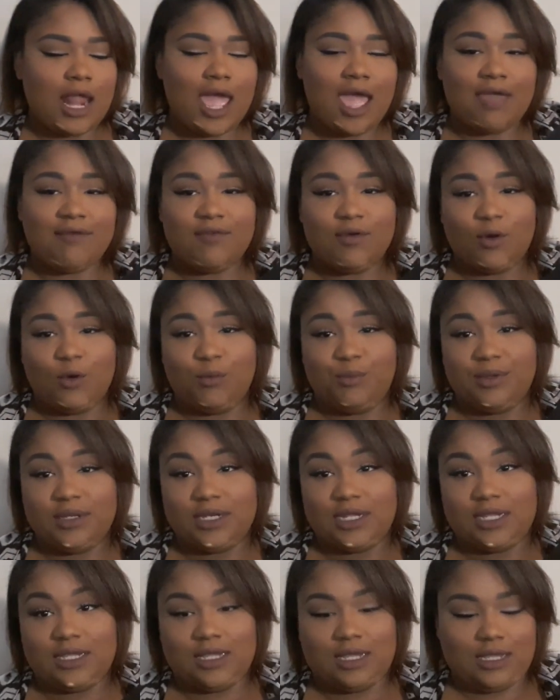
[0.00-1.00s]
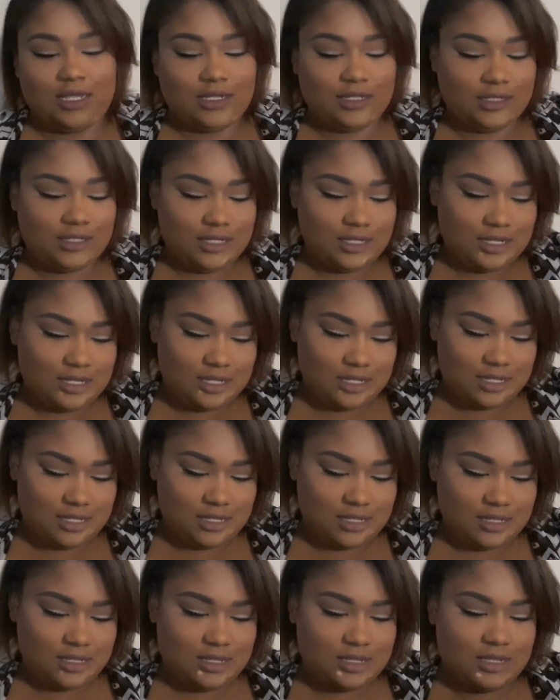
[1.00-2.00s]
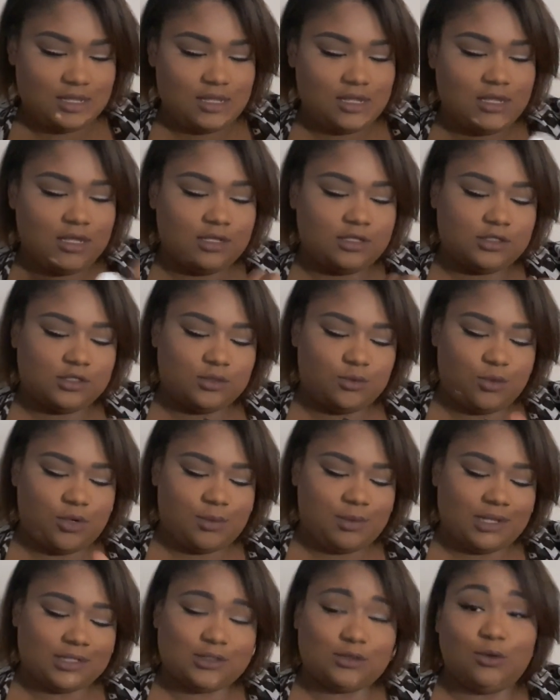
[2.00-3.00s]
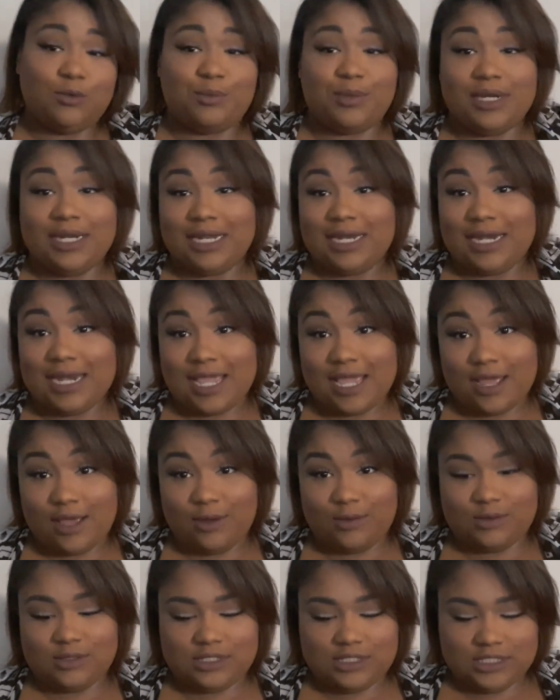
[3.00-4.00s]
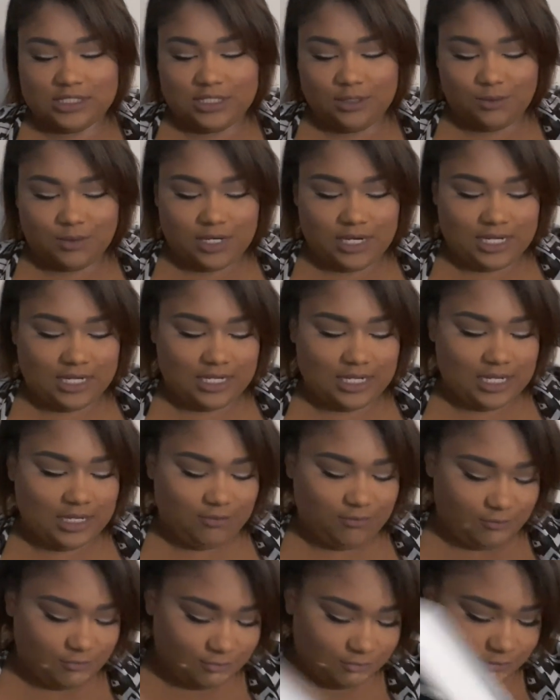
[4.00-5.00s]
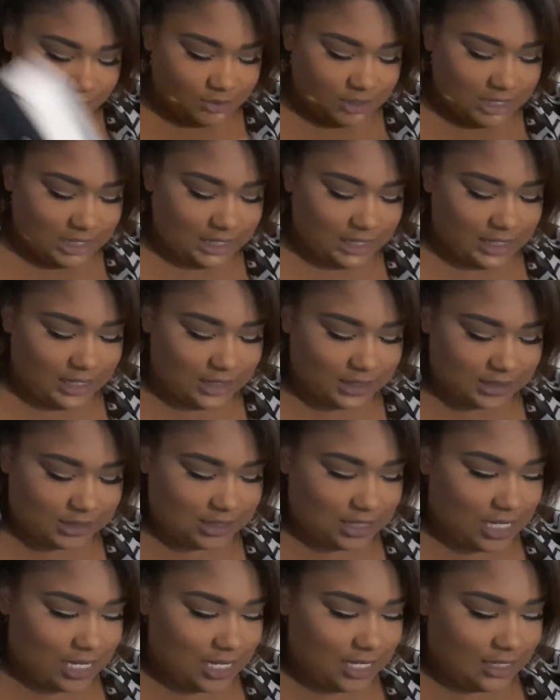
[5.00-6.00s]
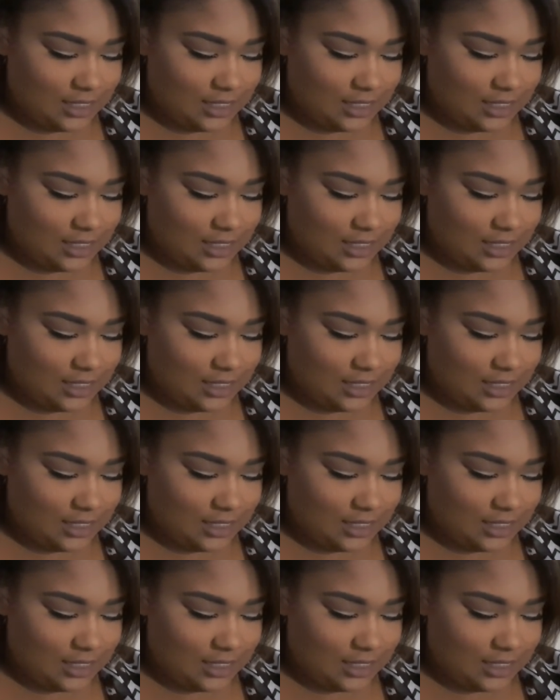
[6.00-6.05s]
and I haven't opened it yet, so we're about to open it now and see what it really looks